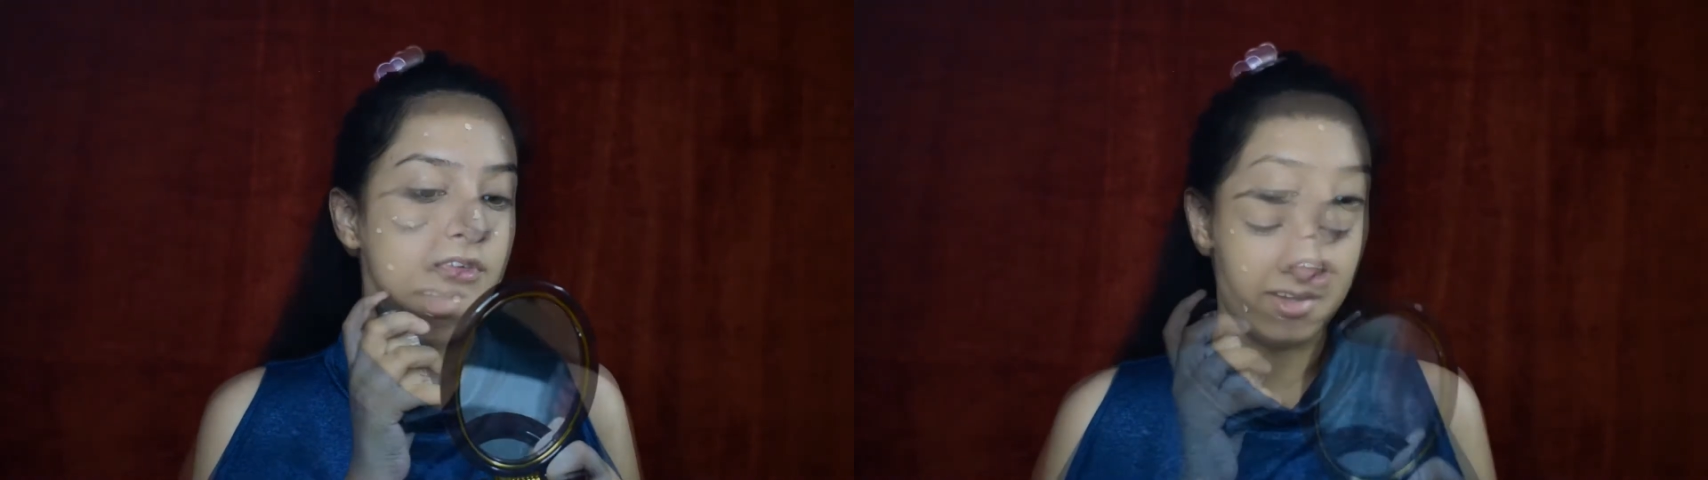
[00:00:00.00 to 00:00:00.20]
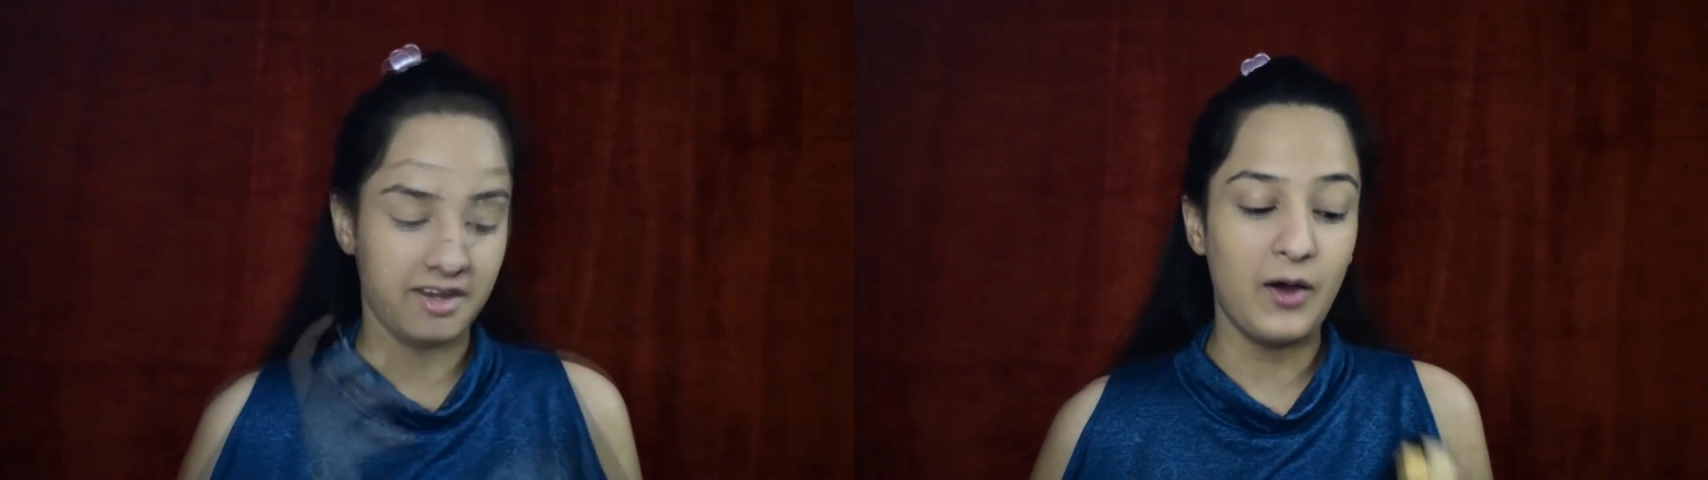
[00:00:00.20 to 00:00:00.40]

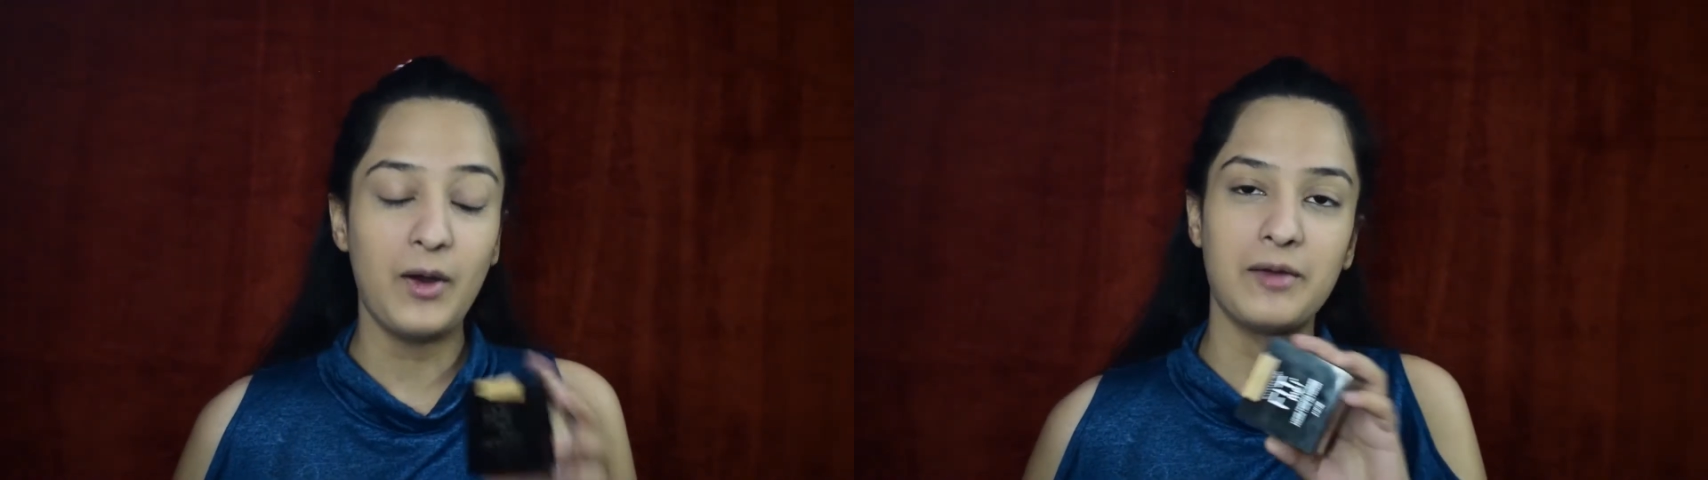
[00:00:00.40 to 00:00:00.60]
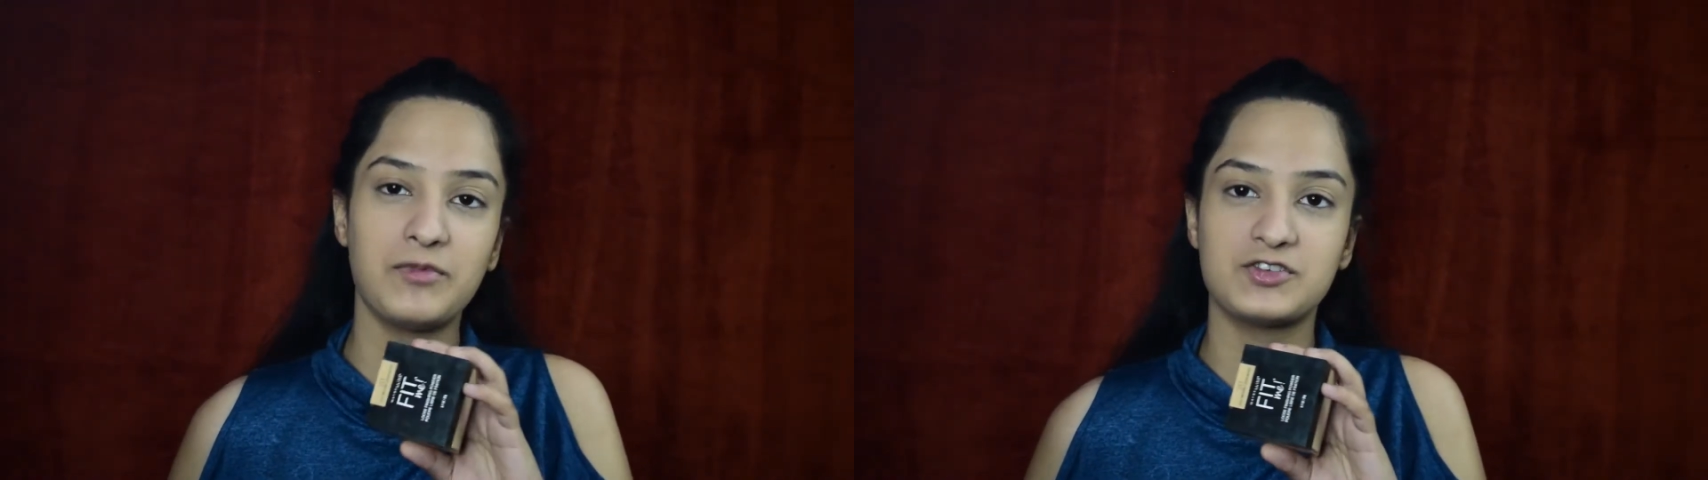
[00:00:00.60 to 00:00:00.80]
Now
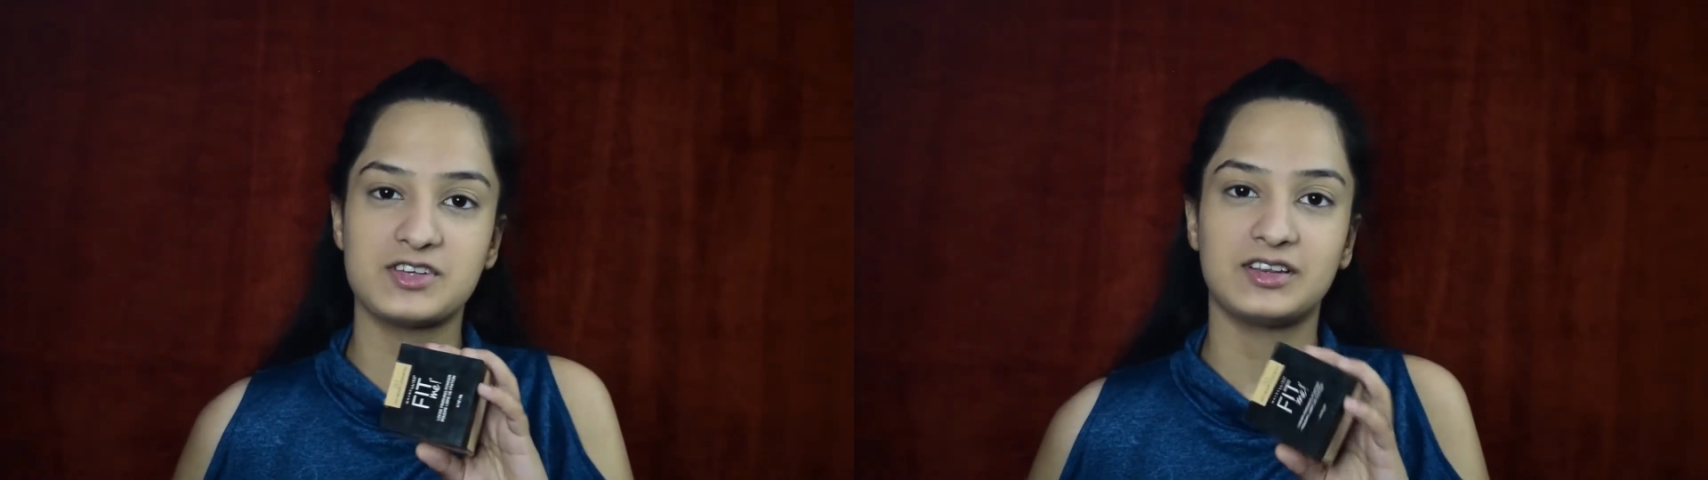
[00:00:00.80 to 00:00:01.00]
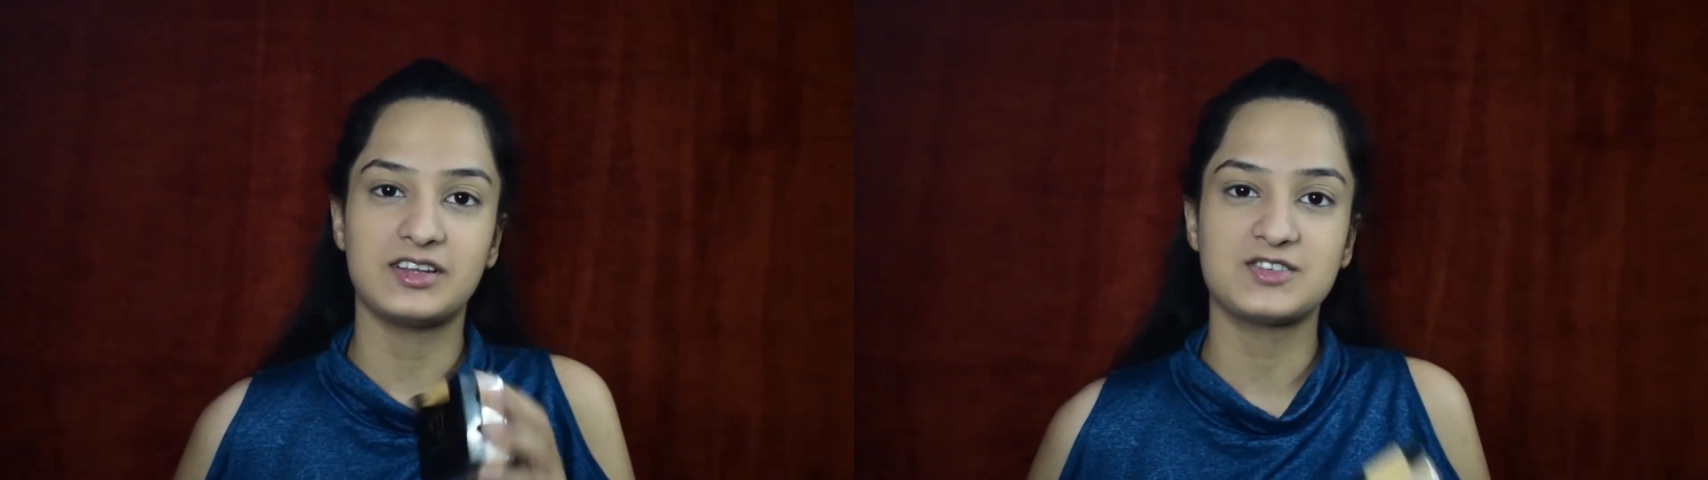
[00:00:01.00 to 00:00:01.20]
I'm
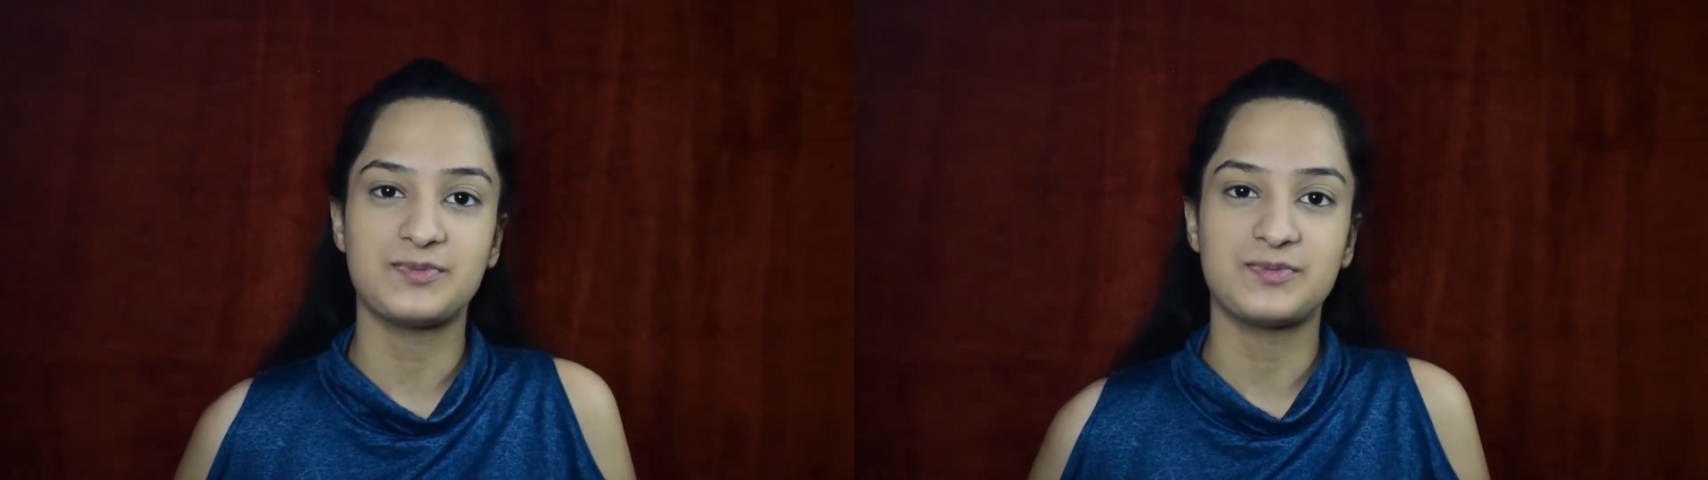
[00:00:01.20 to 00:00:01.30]
using this